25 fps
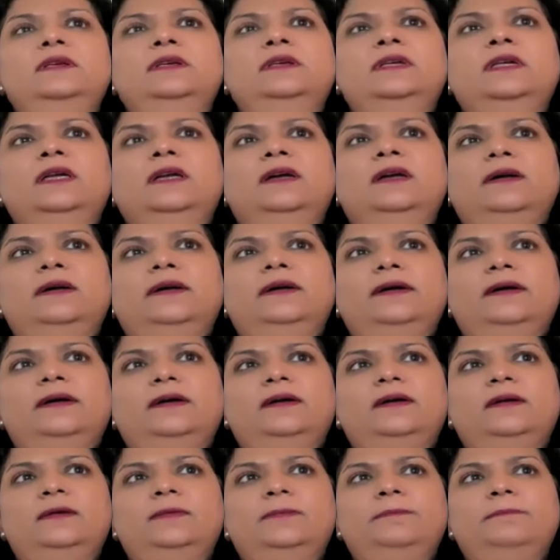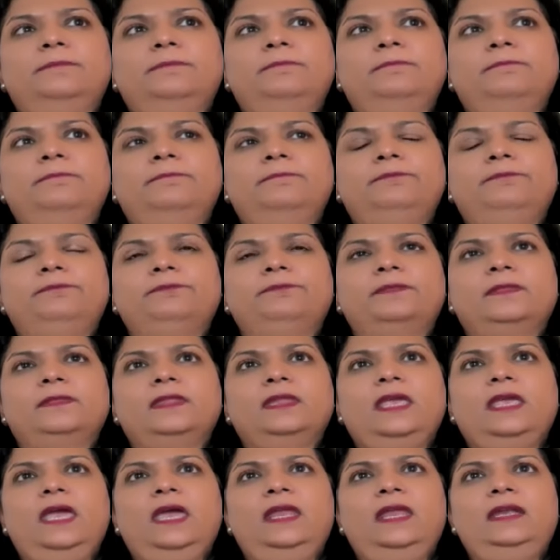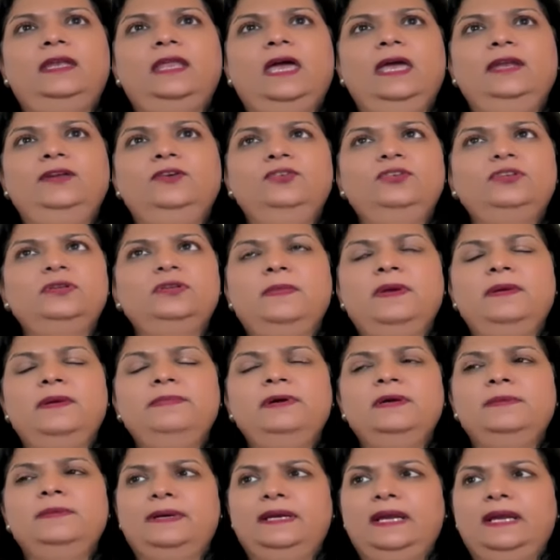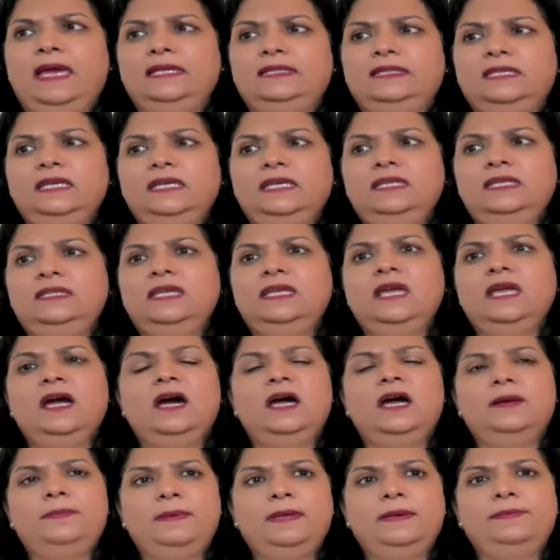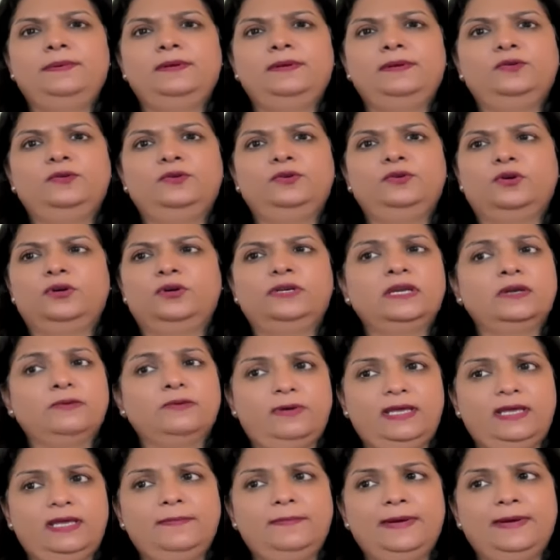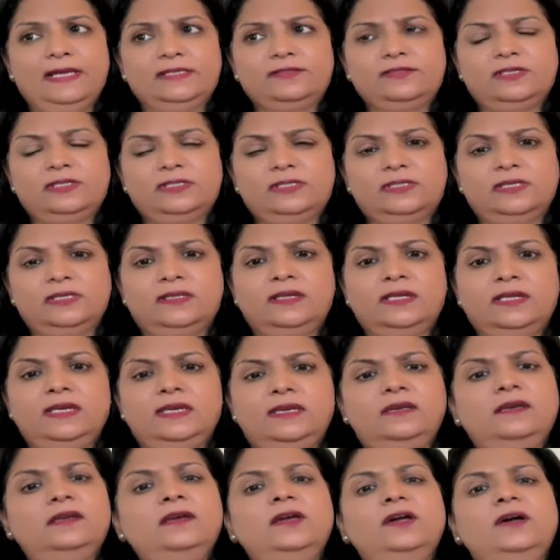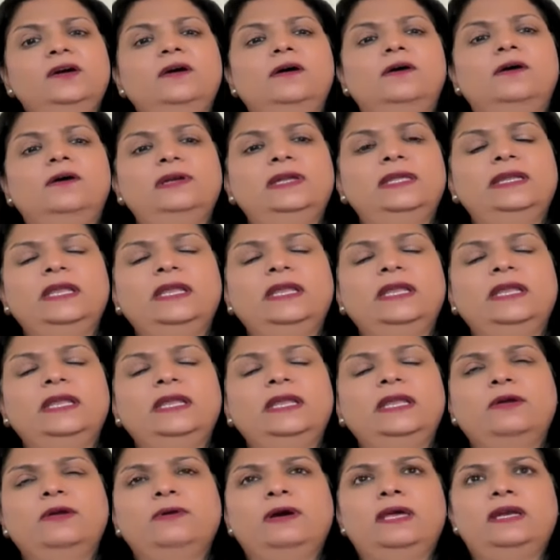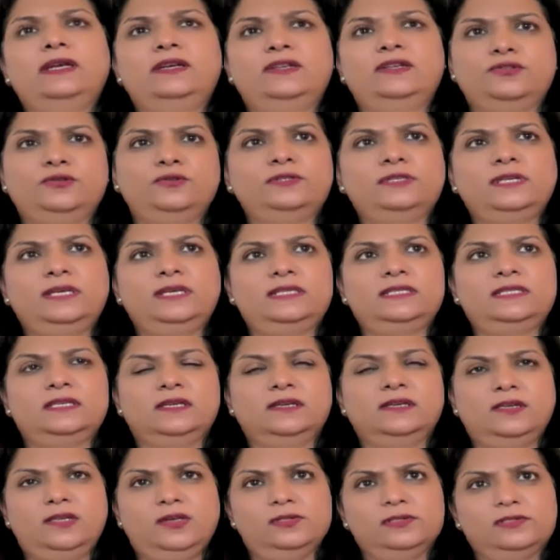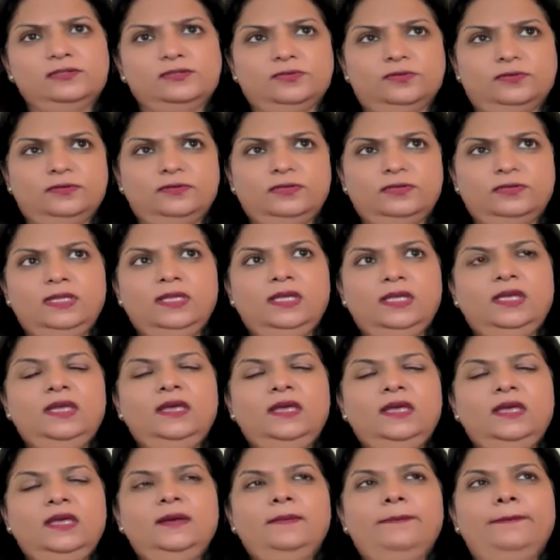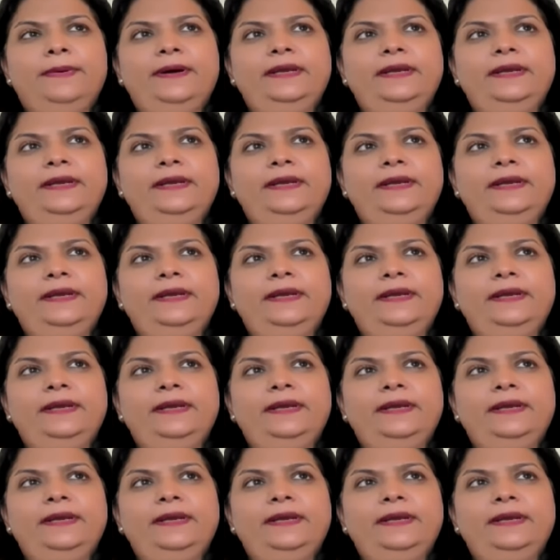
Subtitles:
and I don't remember, but I think there are people who don't require a bachelor's degree and only require an associate's degree also. But